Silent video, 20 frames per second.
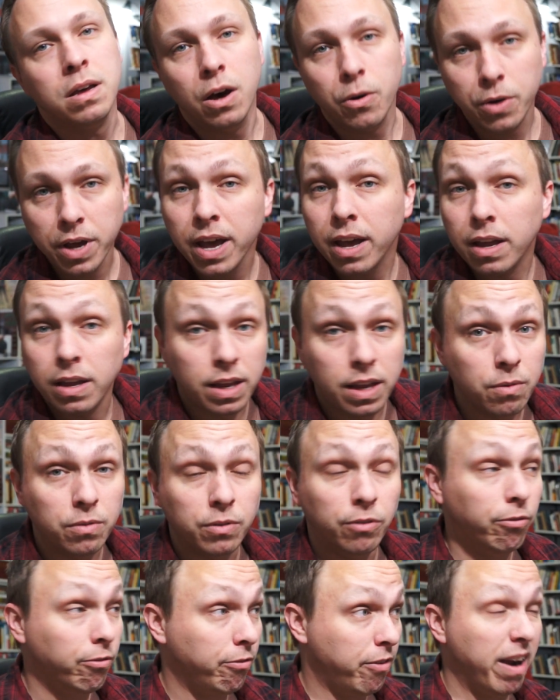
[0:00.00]
Okay, he
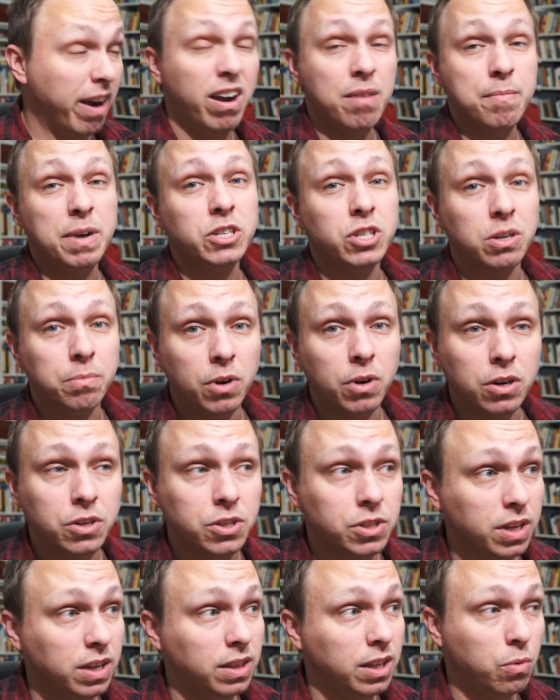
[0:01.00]
was very much
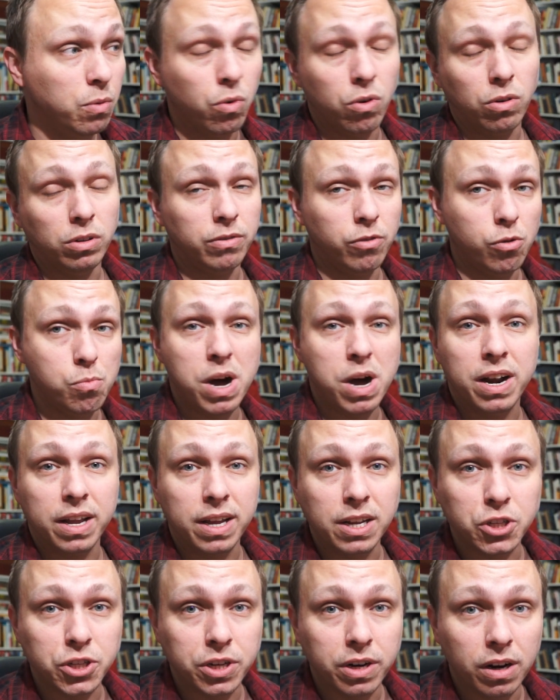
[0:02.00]
immersed in the world of
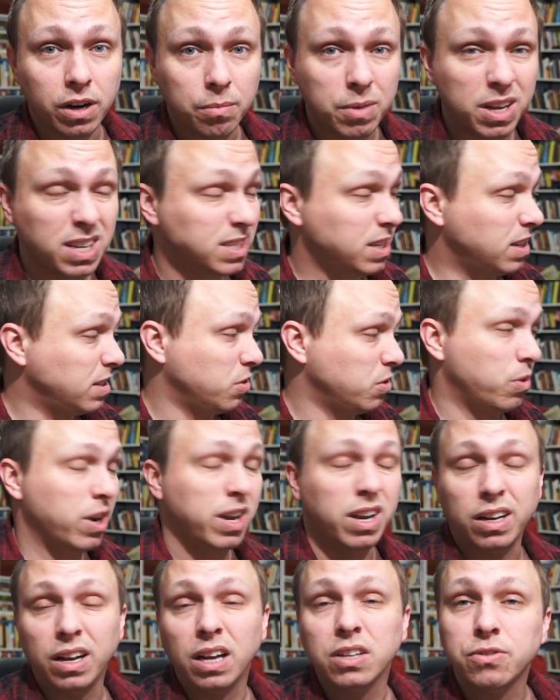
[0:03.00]
robotic engineering because he doesn't
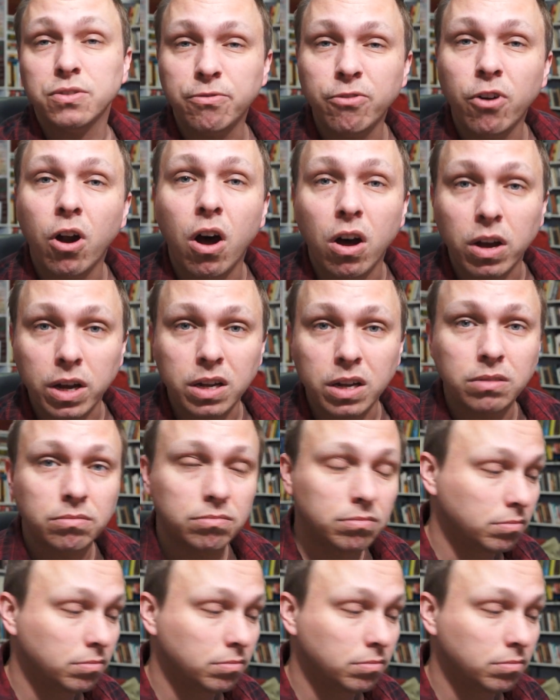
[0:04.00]
recognize a frog.